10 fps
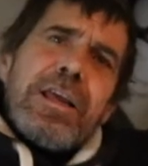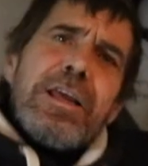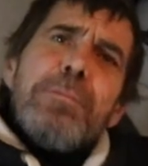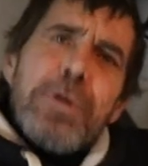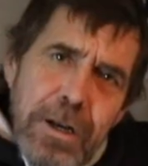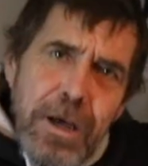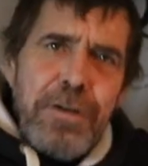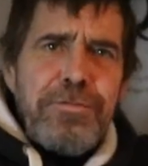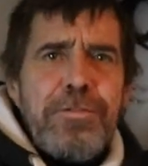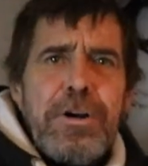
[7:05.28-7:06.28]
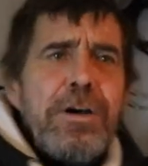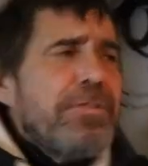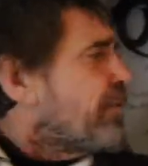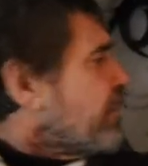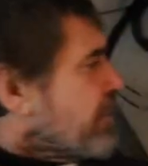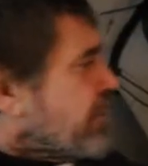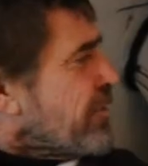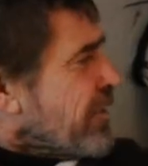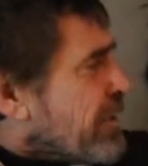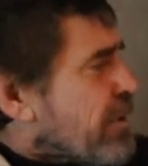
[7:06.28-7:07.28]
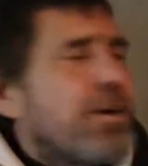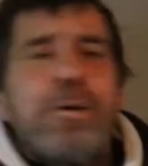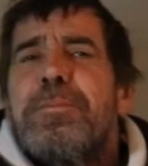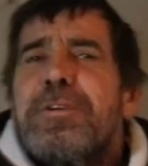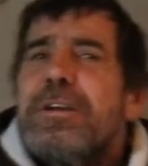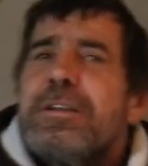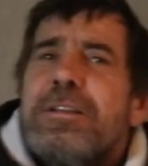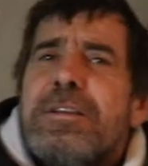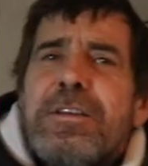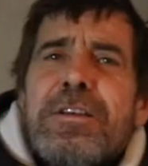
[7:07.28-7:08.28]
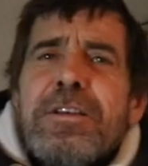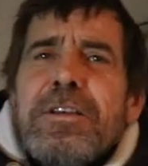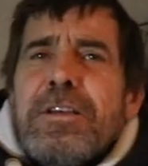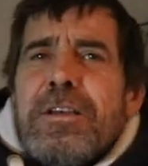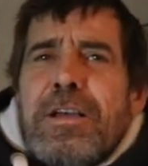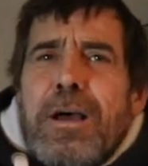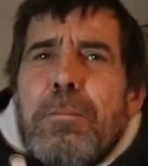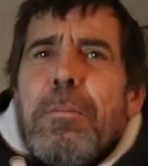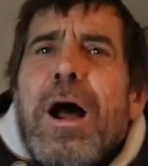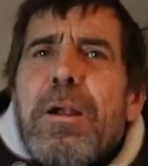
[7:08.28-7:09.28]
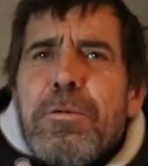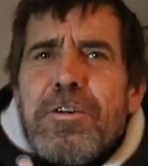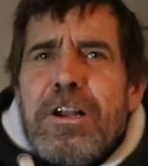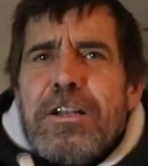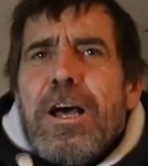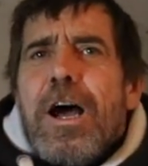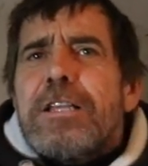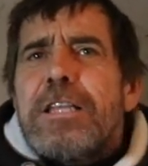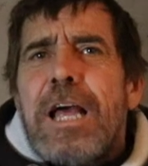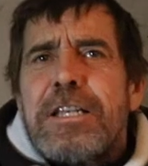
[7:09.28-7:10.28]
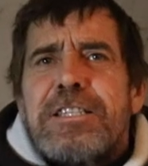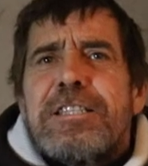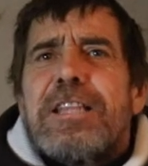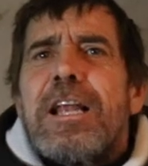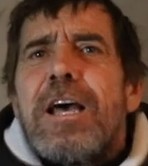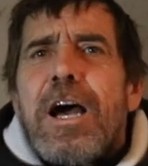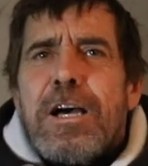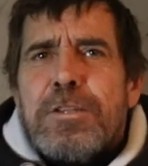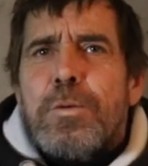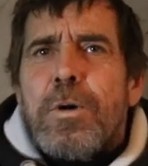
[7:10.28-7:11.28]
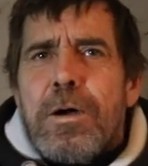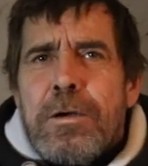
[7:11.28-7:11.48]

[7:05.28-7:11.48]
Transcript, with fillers: in my life raft, which is in the cockpit, Marlborough Light and Stella Artois.